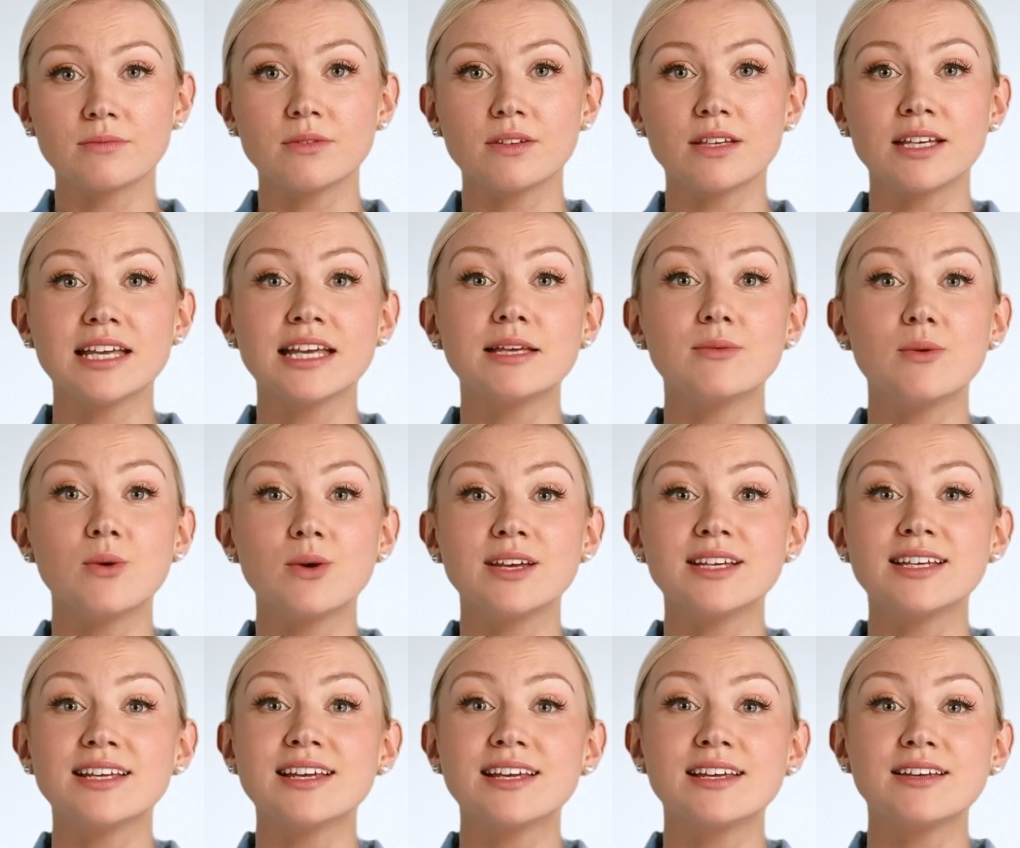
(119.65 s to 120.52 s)
The key
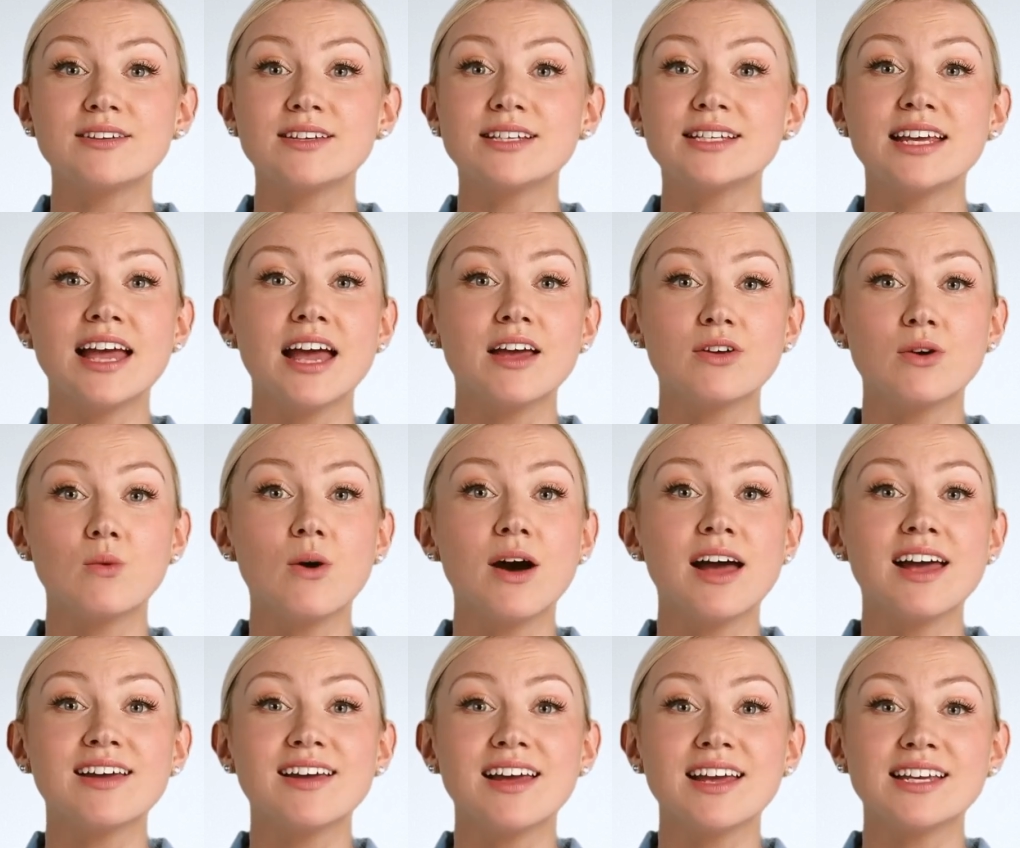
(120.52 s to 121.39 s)
point here is that the
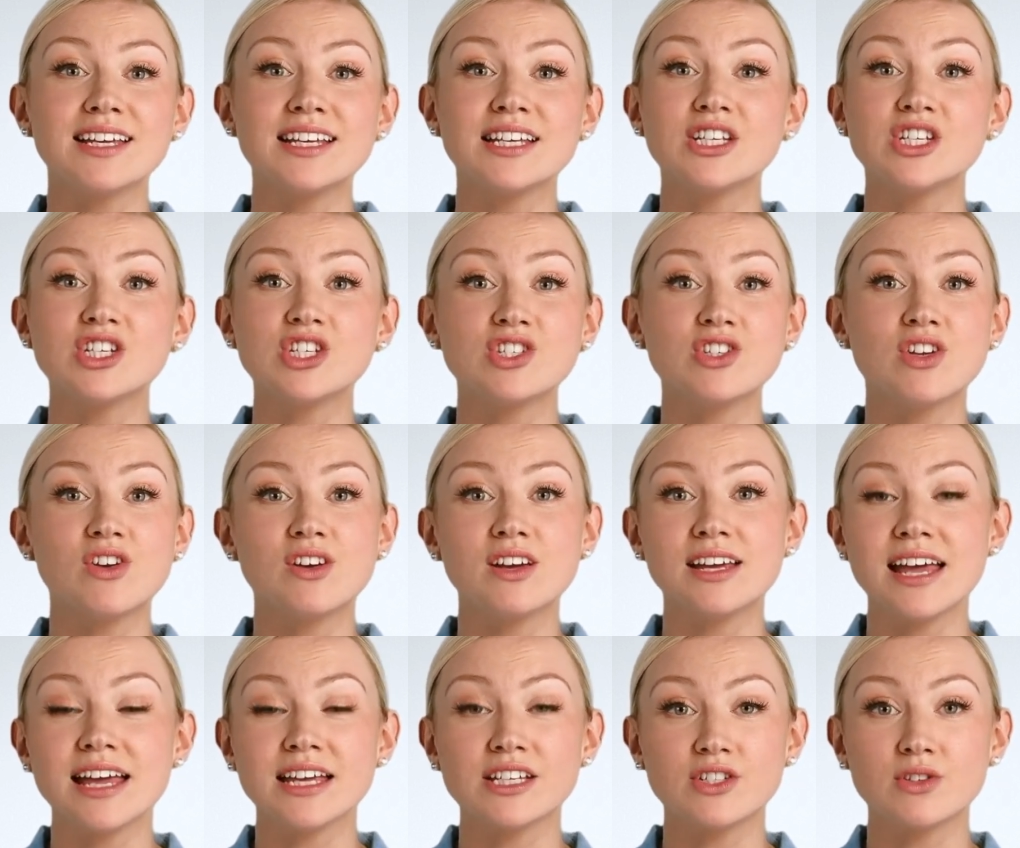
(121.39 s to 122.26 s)
way that each
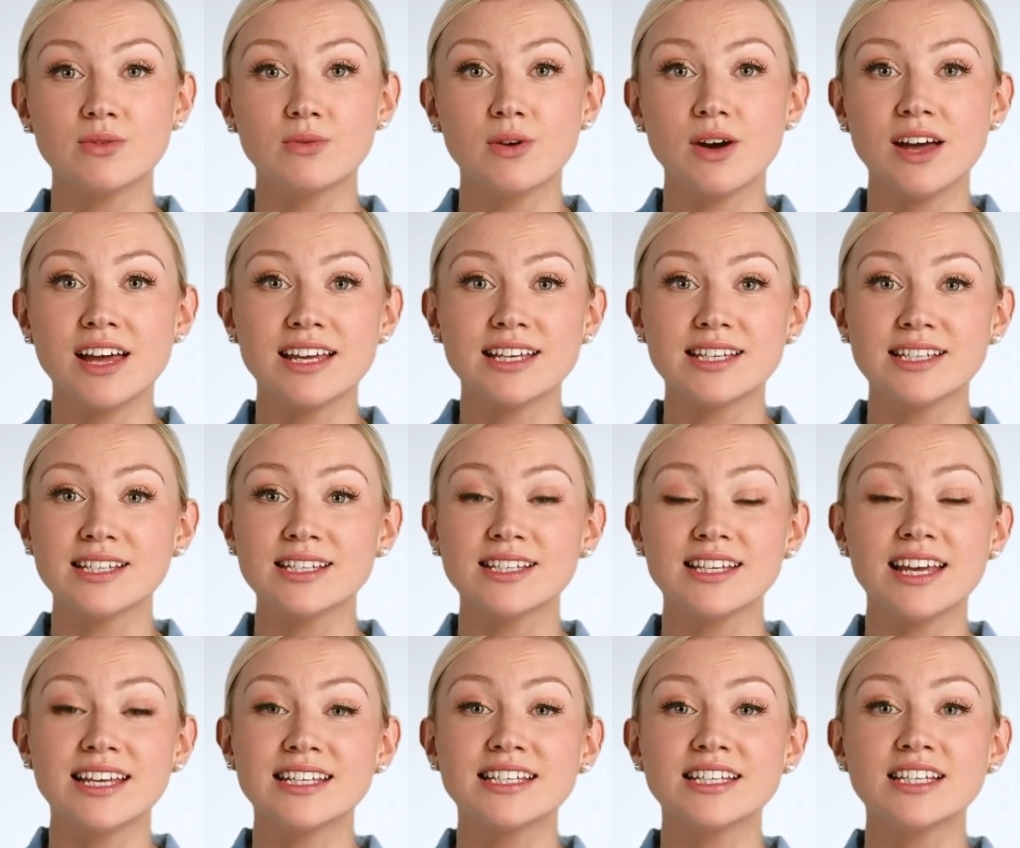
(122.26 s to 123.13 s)
tokenizer breaks
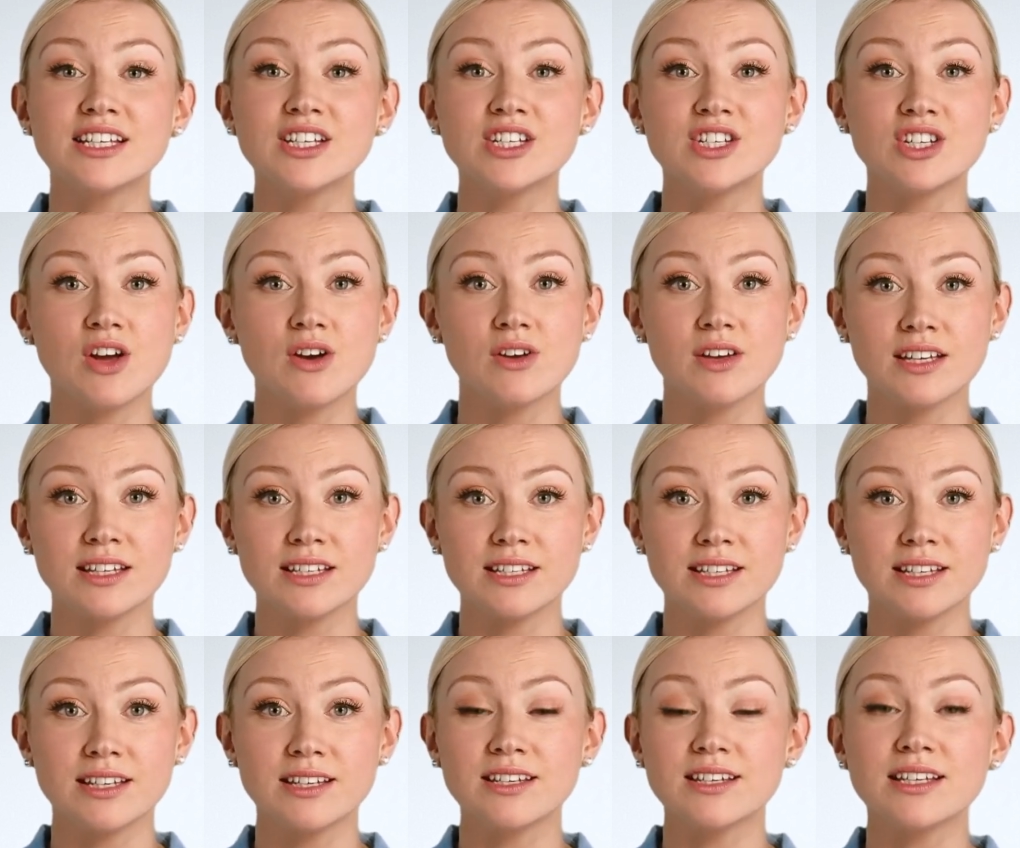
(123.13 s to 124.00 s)
text into
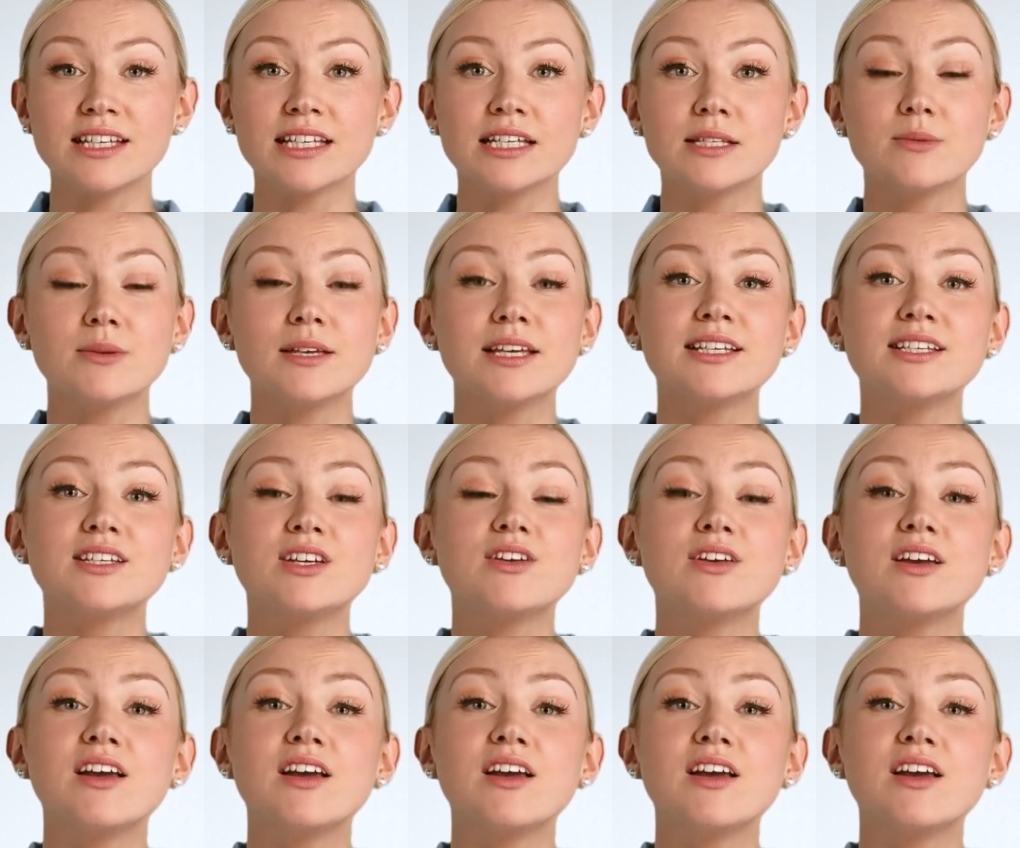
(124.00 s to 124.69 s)
tokens is based on the